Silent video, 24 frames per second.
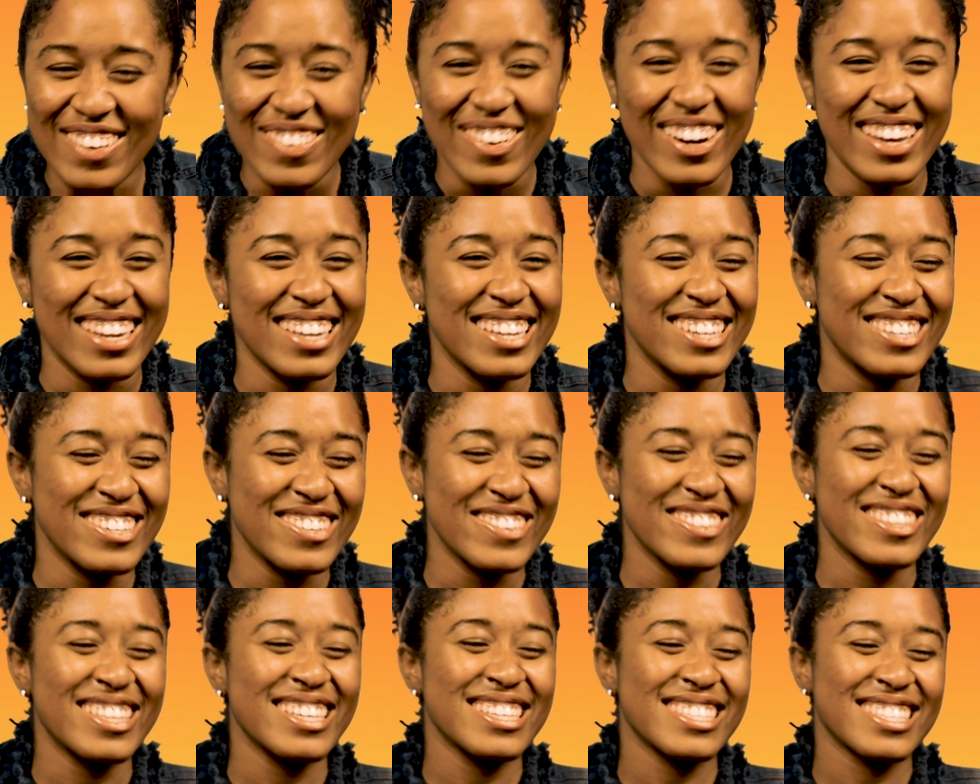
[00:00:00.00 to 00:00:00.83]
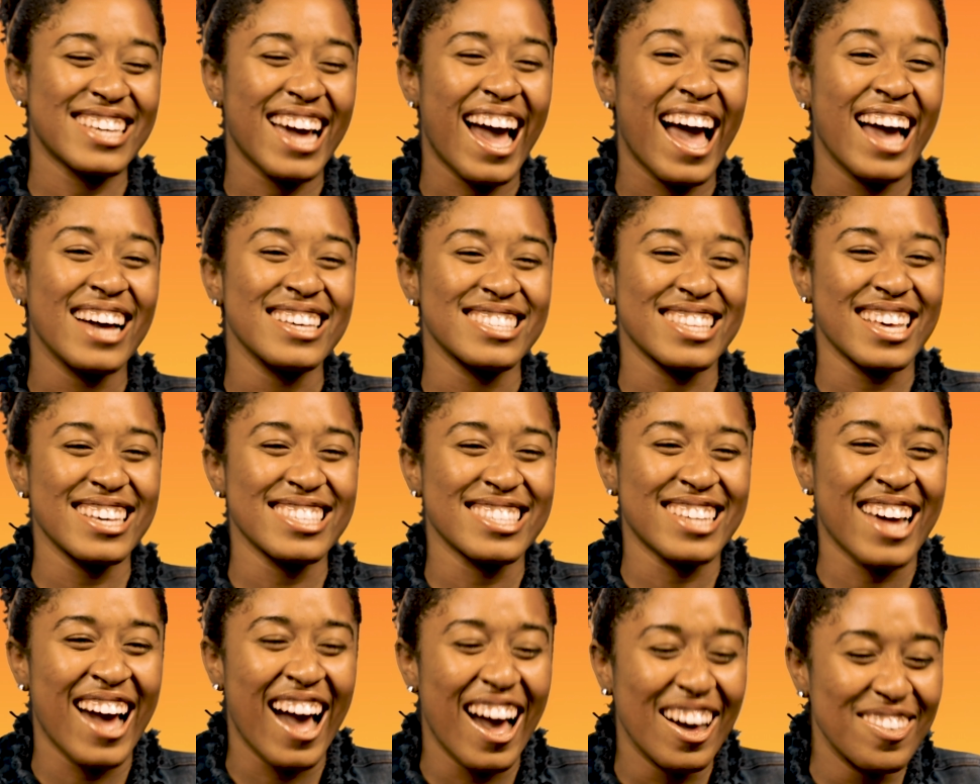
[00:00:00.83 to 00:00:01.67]
don't want to do this, guys.
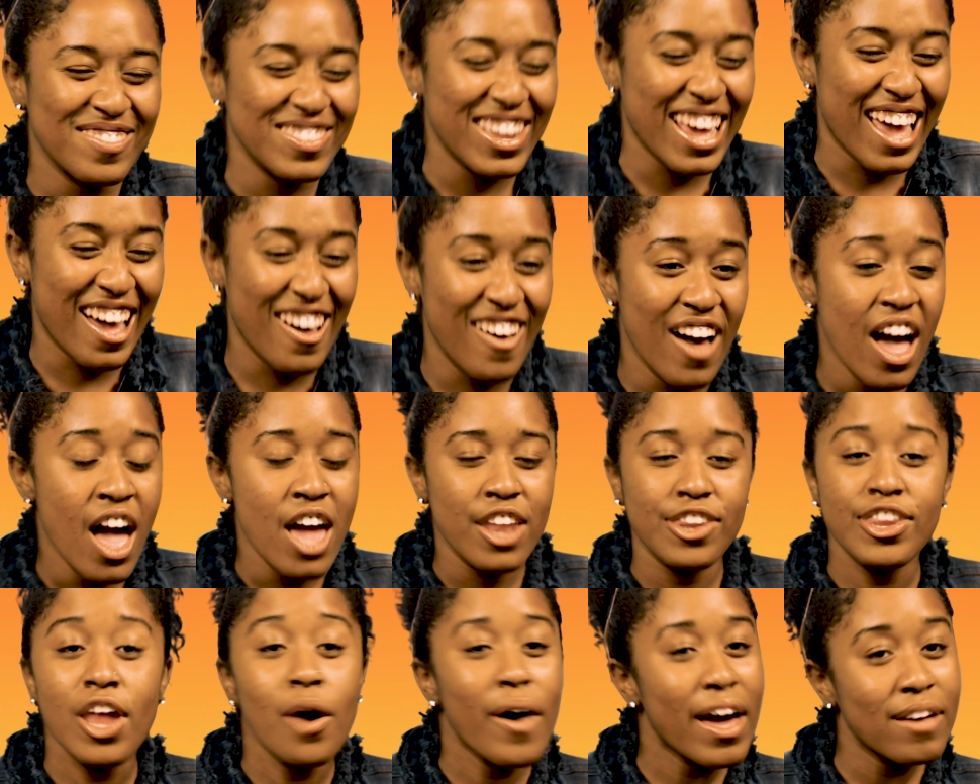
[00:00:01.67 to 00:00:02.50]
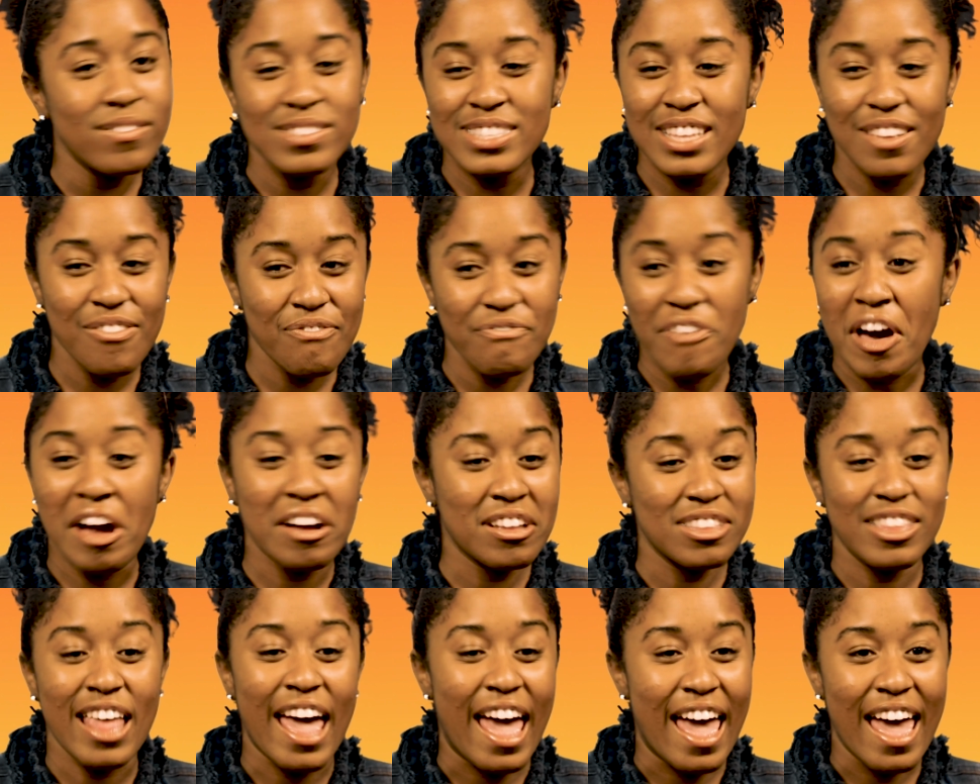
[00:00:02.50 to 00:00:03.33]
Let's calm down. No, FC,
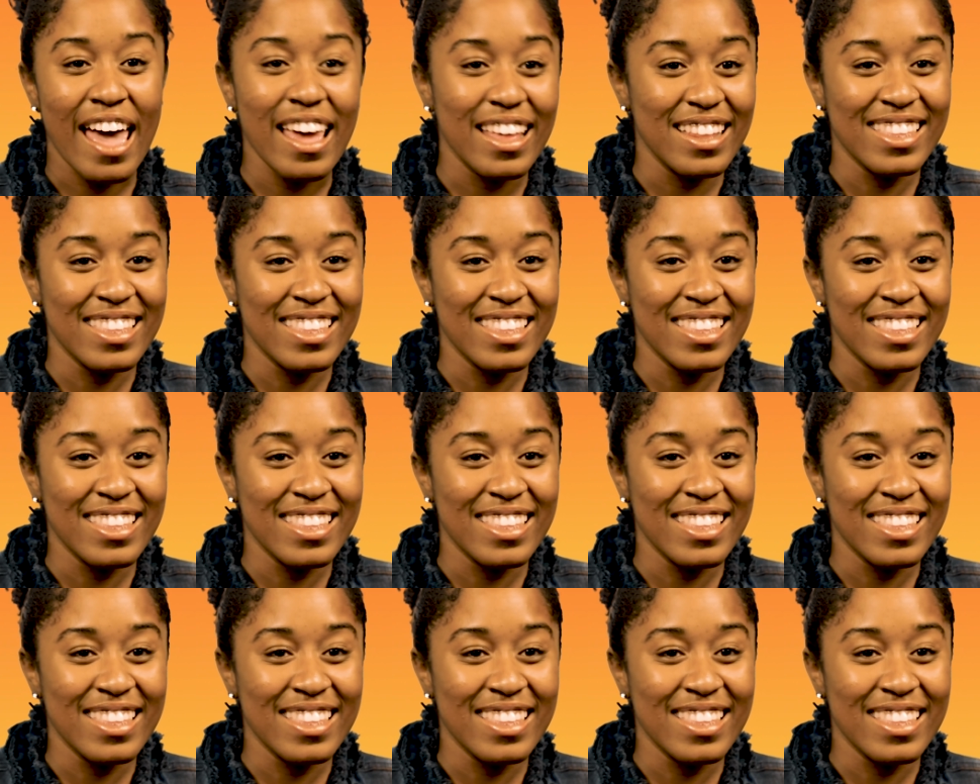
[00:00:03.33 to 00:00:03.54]
fuck that.